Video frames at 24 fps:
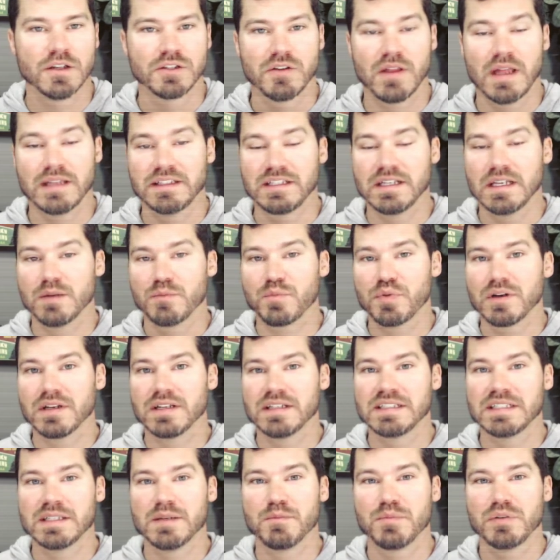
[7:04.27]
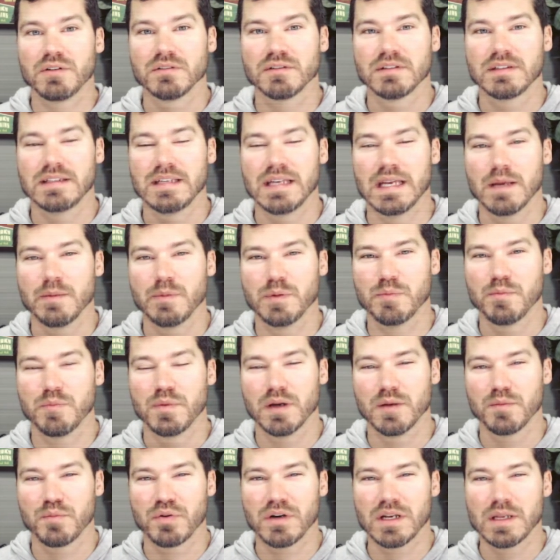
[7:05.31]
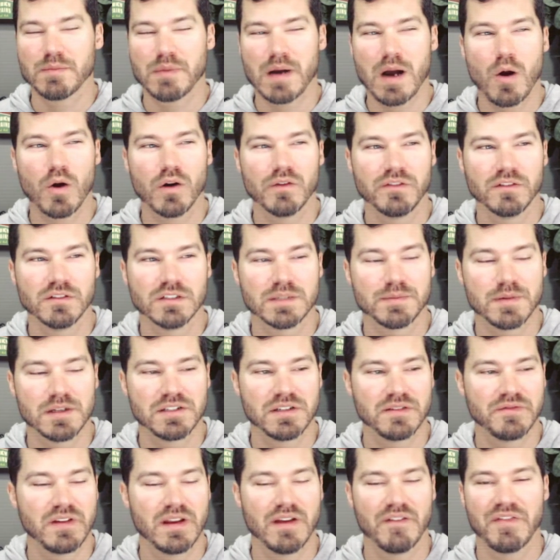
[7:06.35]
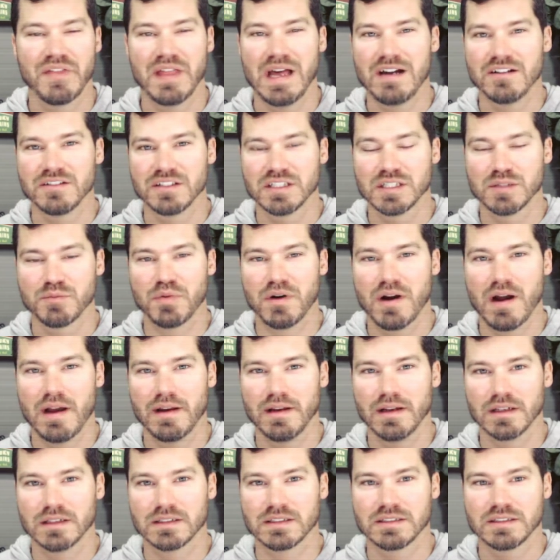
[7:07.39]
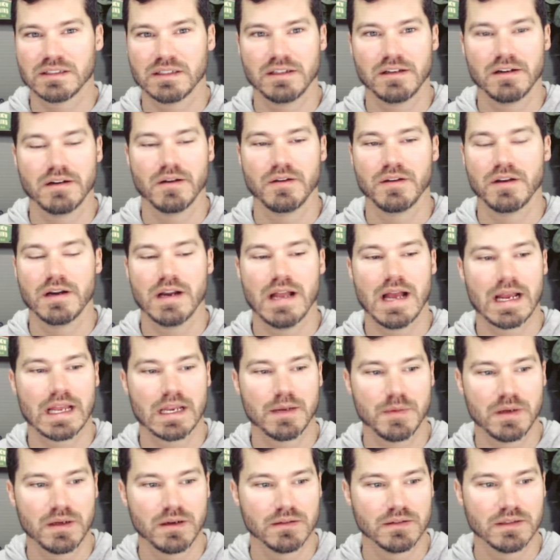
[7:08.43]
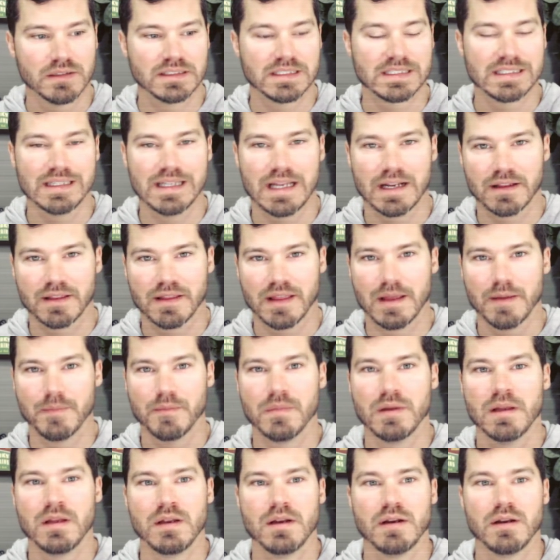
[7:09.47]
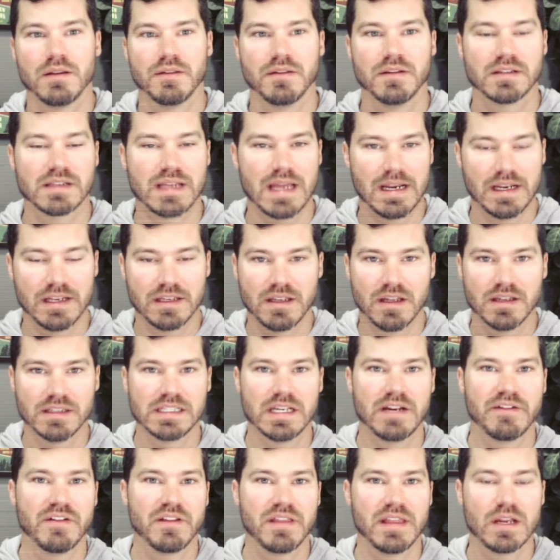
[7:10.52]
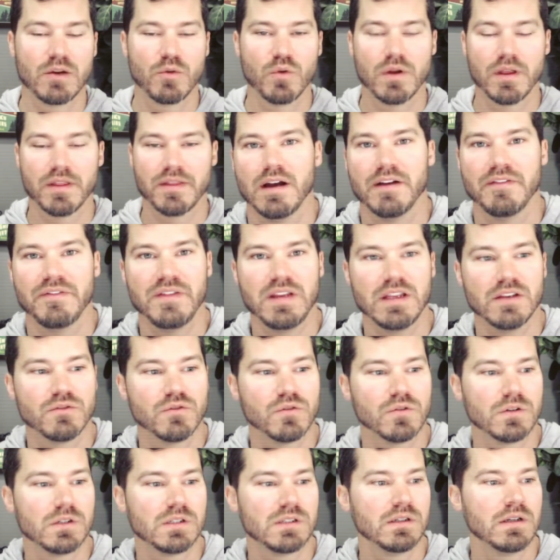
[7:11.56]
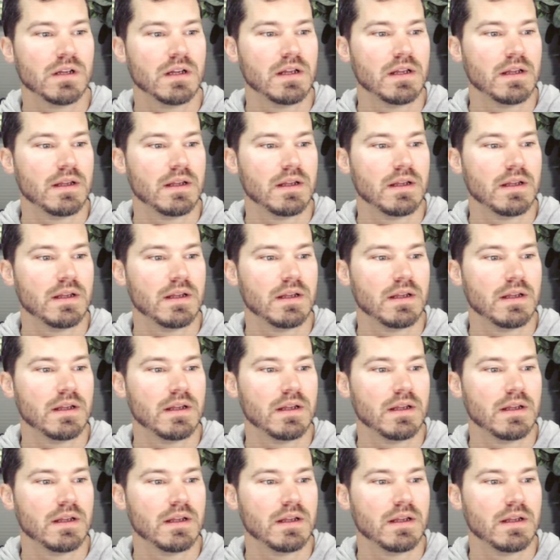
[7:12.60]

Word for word: So that's it. Pretty simple tip, but pretty powerful, especially if you have thousands of products, you know, you're not going to be able to select them. This kind of does everything with a feed rule